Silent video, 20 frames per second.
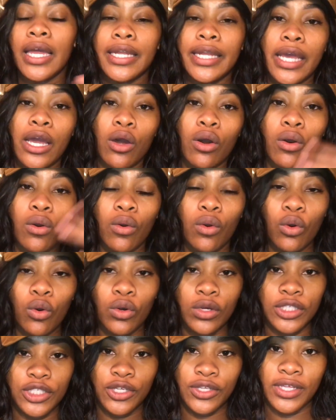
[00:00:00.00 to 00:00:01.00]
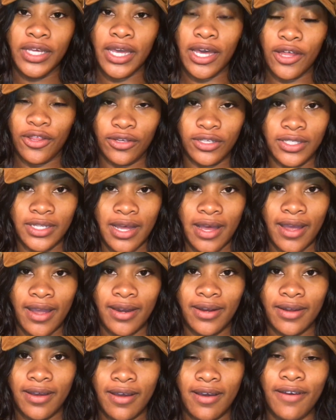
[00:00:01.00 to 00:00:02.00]
Now, on to the other
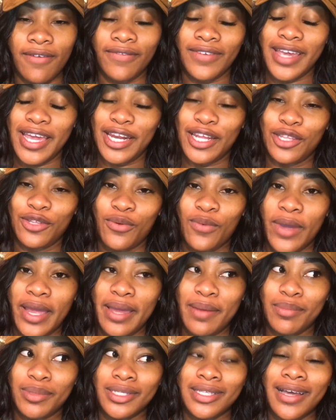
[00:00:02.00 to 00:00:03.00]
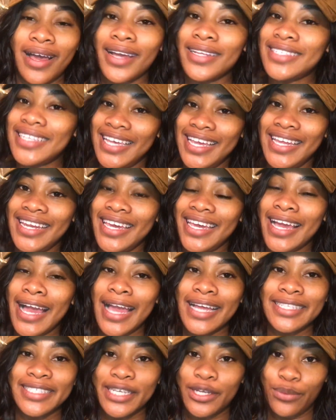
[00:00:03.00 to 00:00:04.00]
side of gaining the weight, besides eating,
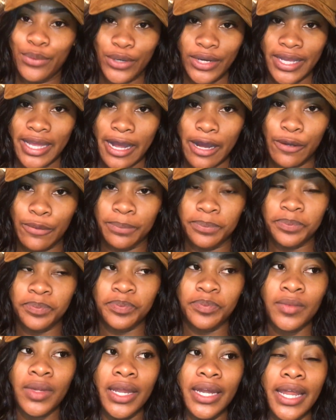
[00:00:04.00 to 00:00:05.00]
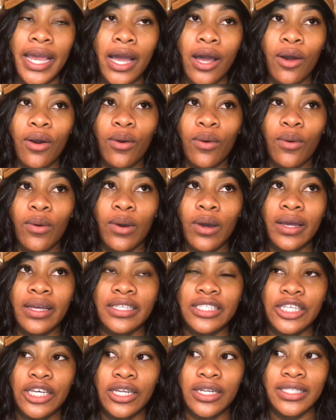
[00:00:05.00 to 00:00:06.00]
I did work out. Now,
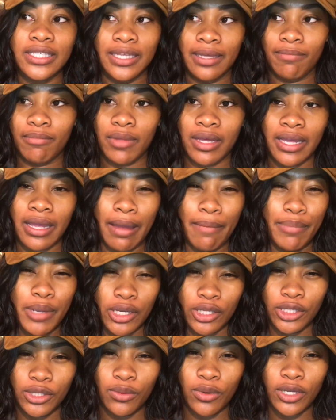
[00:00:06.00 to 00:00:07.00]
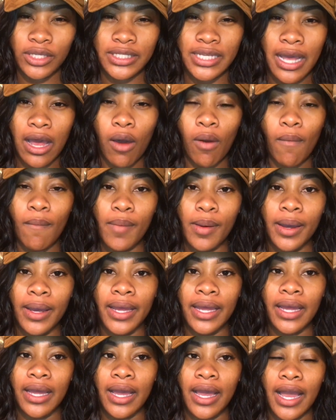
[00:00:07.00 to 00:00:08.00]
it's going to seem like I barely worked out,
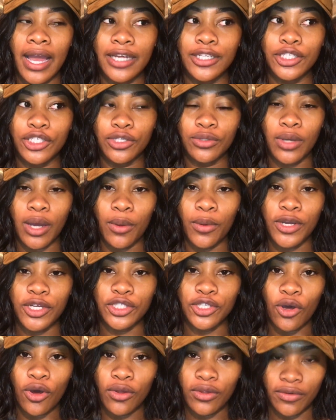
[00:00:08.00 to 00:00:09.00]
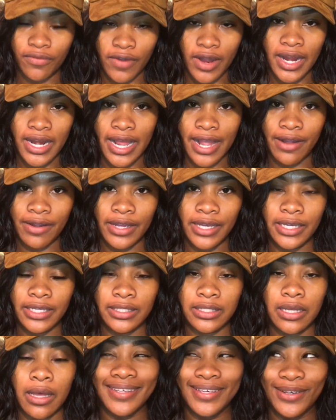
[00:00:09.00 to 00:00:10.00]
but I do. I worked all the right
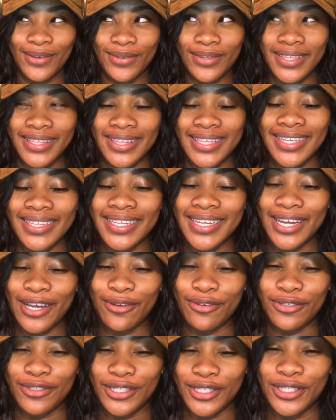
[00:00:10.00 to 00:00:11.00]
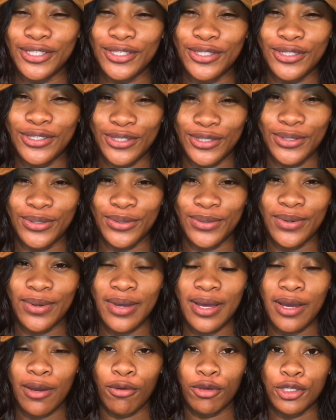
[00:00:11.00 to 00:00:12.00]
areas. The only thing that I didn't do
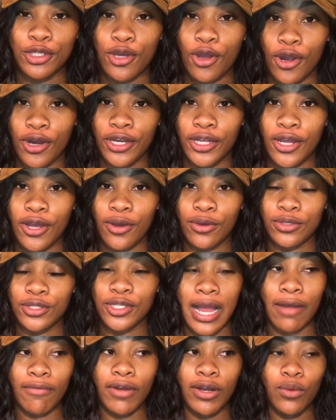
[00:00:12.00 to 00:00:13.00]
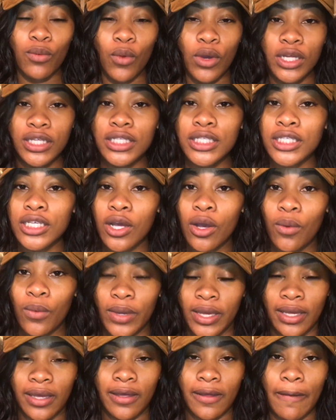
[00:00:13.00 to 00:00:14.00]
was cardio. So I run once a
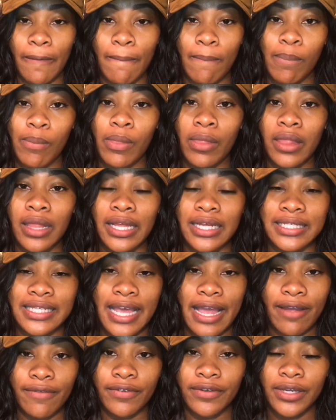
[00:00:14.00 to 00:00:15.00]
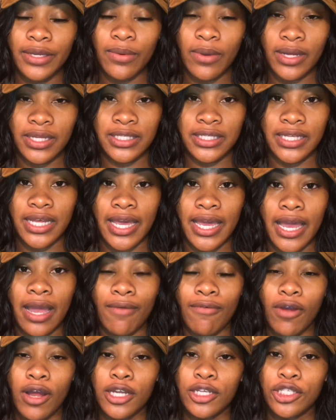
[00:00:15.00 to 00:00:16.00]
week, and that's every Wednesday.
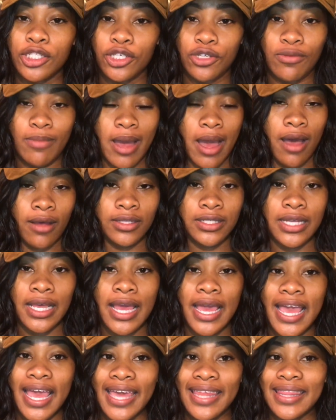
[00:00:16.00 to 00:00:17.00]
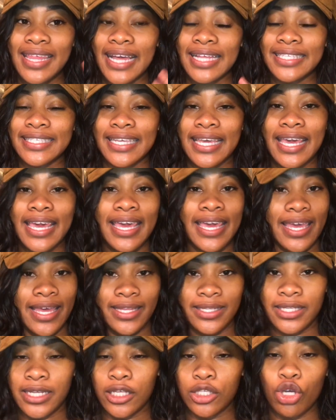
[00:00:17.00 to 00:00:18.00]
I run 2 miles, and that's
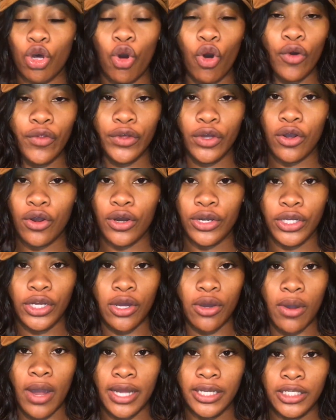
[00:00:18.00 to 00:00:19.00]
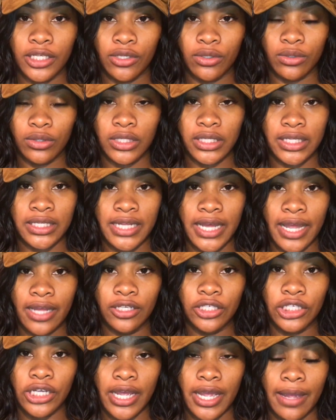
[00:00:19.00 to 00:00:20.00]
it. That's all the cardio I do to stay
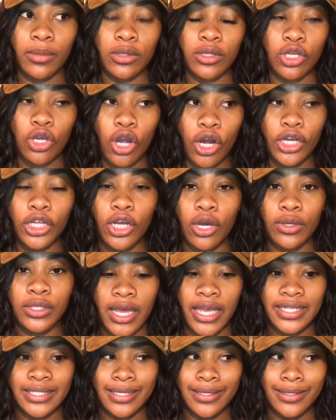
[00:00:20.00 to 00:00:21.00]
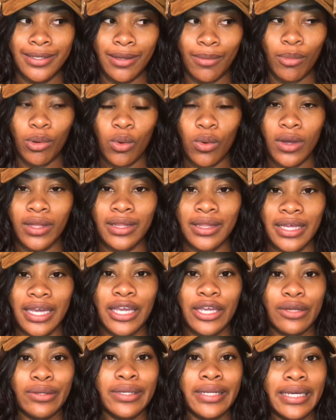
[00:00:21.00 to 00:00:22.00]
in shape. Cardio is the number one
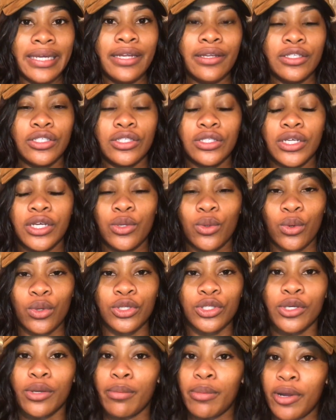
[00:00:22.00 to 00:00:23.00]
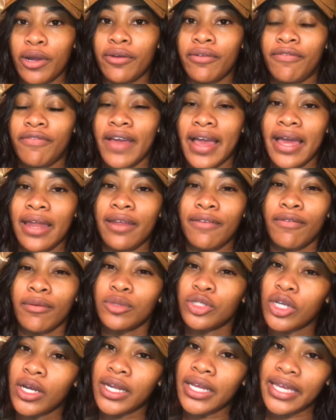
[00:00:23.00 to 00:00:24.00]
thing you need in order to burn fat. And if
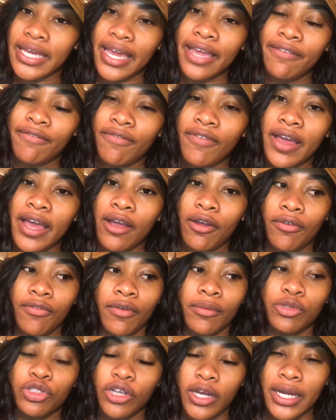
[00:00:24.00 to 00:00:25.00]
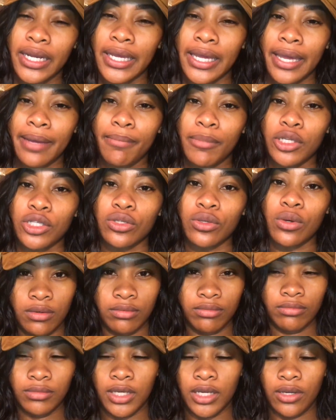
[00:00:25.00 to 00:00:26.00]
I'm trying to gain fat or if I'm trying to gain muscle,
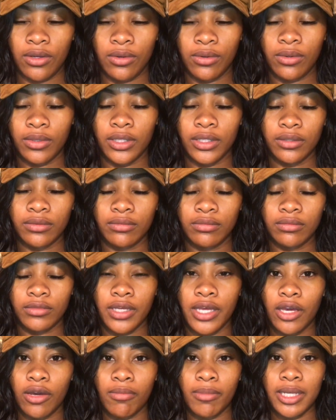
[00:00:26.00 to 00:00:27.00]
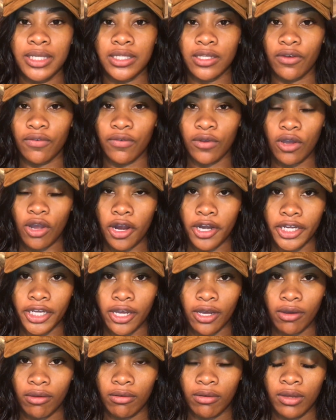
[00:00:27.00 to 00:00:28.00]
I don't want to kill myself with
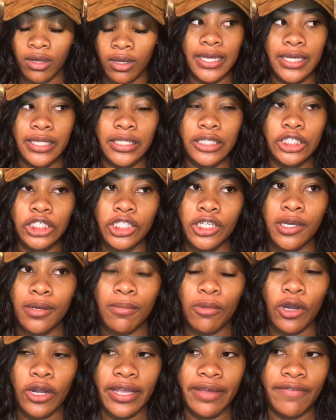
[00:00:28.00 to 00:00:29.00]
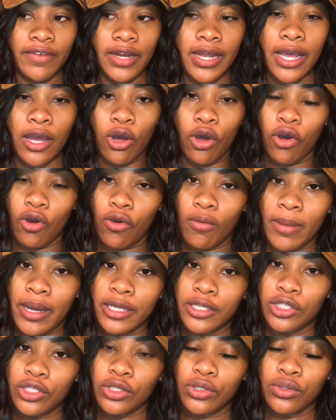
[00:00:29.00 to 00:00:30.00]
cardio. In the gym or even at home, I
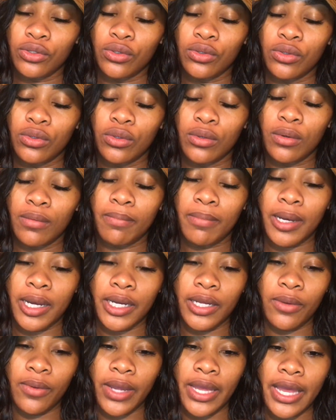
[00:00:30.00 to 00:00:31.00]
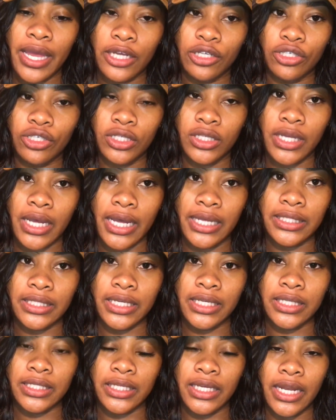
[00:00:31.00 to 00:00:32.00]
do body weight
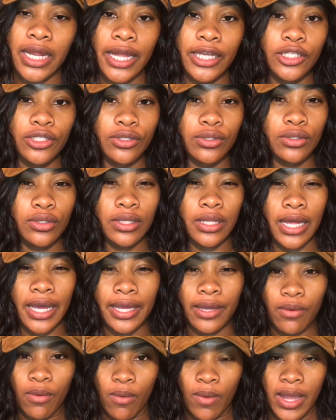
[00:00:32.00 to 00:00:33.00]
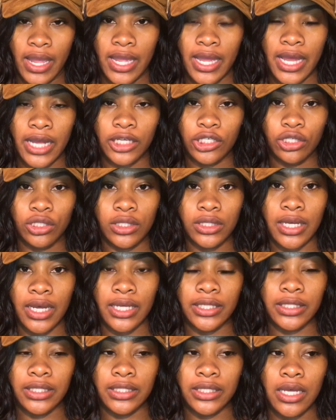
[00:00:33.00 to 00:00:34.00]
exercises and I do lightweight
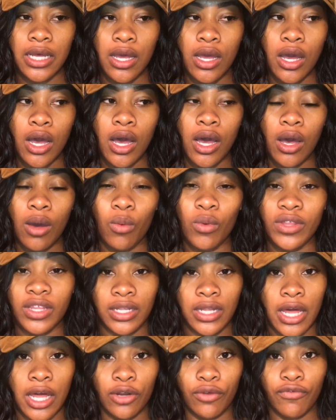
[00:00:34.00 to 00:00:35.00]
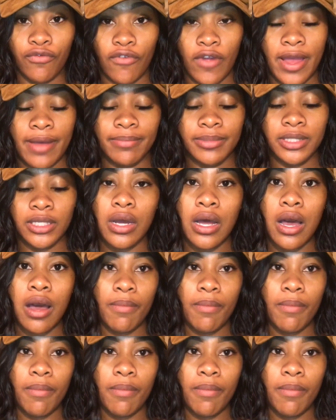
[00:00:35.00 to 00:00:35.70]
exercises with a lot of reps.